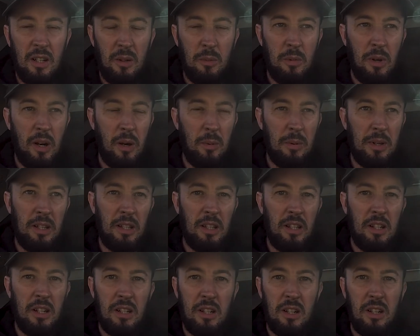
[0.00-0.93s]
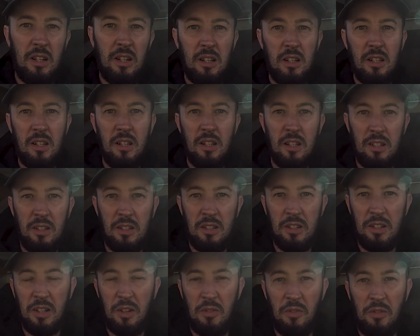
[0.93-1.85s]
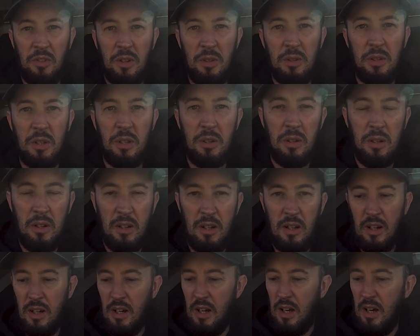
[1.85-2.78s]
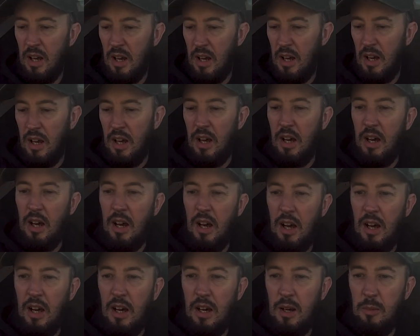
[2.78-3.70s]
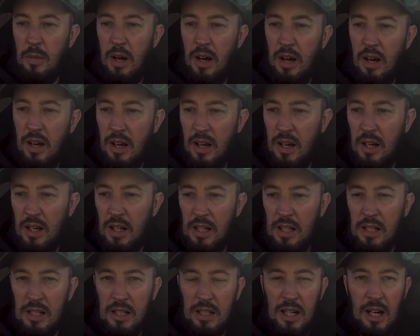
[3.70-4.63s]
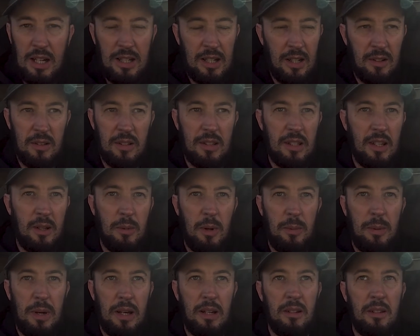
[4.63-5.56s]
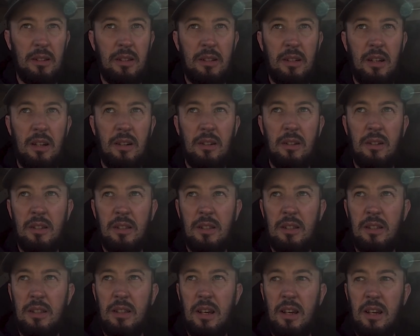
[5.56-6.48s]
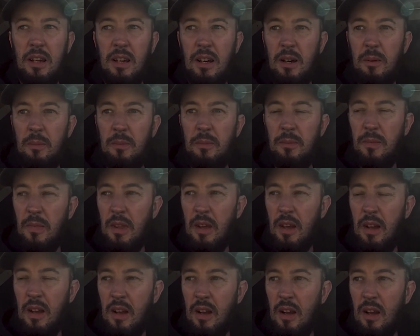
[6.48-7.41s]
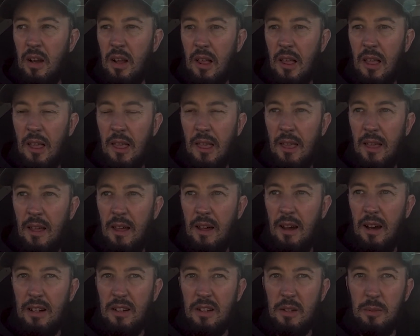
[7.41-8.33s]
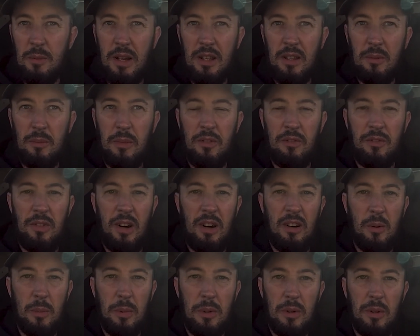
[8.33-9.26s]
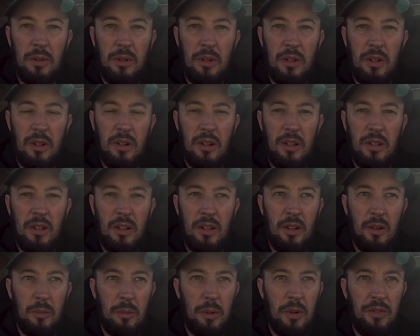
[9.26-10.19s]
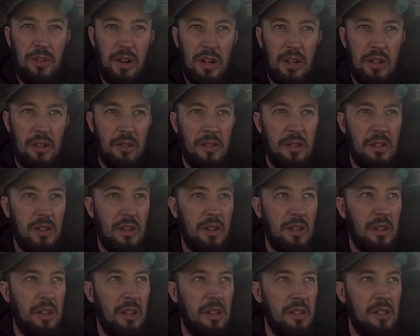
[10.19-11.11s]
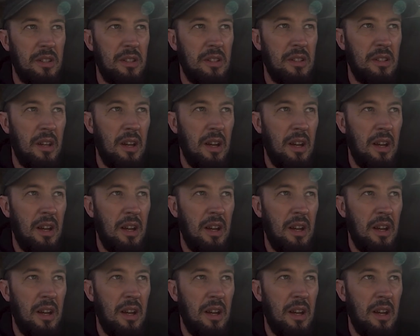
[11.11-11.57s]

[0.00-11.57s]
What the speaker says: but I'm English, just to confuse you. I don't sell my pedals now, because they I just make them on VeroBoard. They're not professional circuits.